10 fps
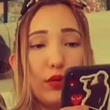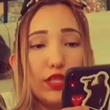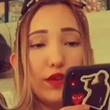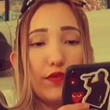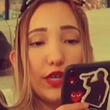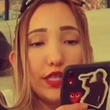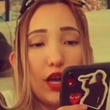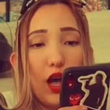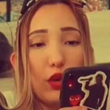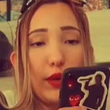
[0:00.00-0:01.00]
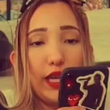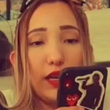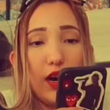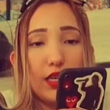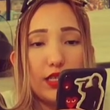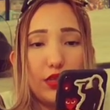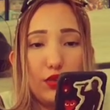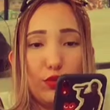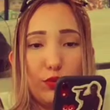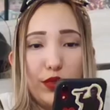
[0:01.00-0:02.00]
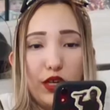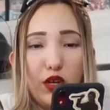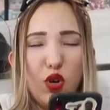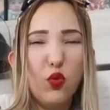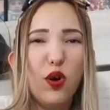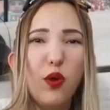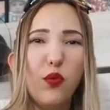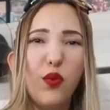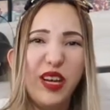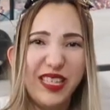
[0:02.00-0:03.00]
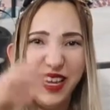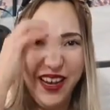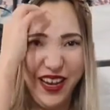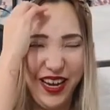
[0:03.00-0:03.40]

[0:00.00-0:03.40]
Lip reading: was your first Halloween costume? Oh, what was I?